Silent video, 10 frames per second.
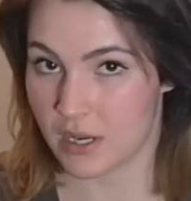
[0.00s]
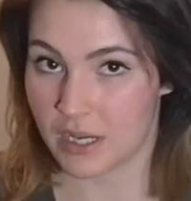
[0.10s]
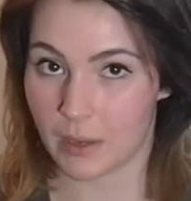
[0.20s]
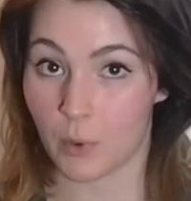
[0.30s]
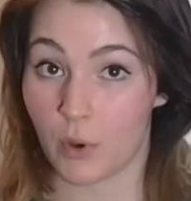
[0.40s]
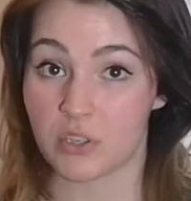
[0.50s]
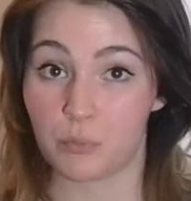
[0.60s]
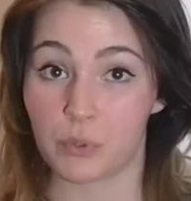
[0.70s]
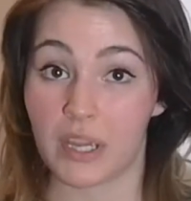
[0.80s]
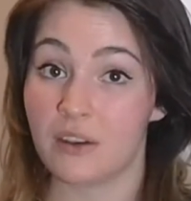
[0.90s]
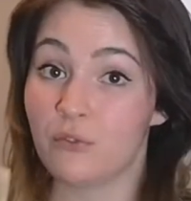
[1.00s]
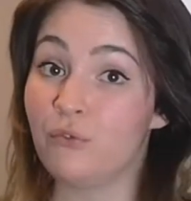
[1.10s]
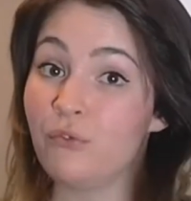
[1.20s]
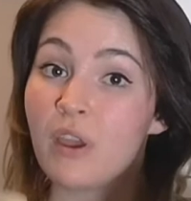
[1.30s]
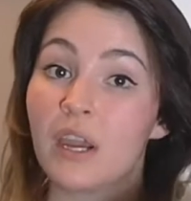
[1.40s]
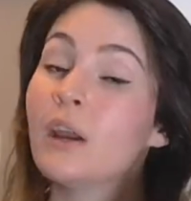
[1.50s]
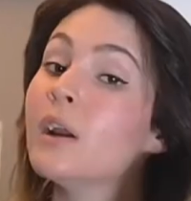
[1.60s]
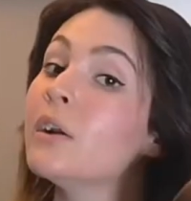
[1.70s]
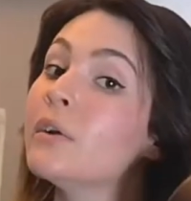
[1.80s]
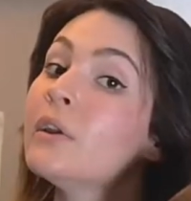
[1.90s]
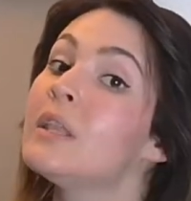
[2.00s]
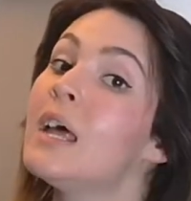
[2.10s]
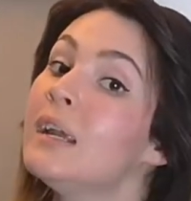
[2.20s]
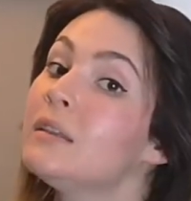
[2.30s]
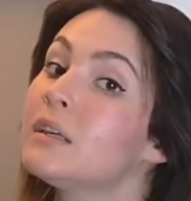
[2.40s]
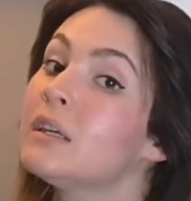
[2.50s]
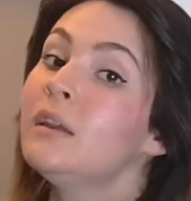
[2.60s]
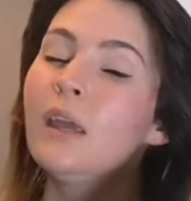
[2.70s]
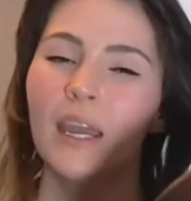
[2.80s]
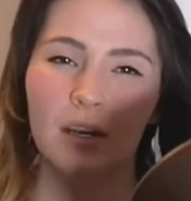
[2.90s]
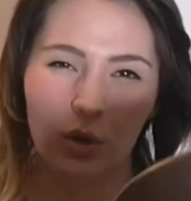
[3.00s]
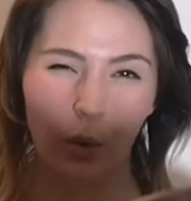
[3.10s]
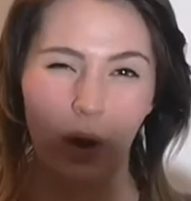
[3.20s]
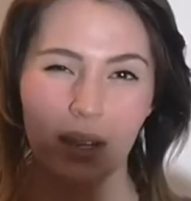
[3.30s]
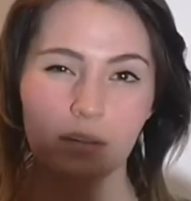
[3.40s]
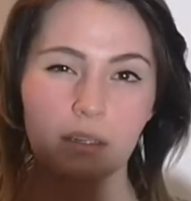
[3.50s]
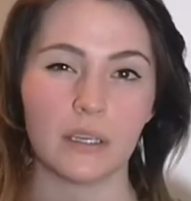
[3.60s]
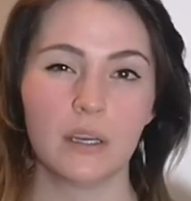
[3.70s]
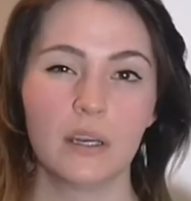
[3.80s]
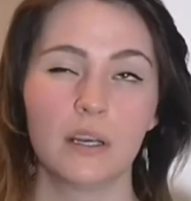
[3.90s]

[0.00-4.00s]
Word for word: and I'm going to play it very lightly and quietly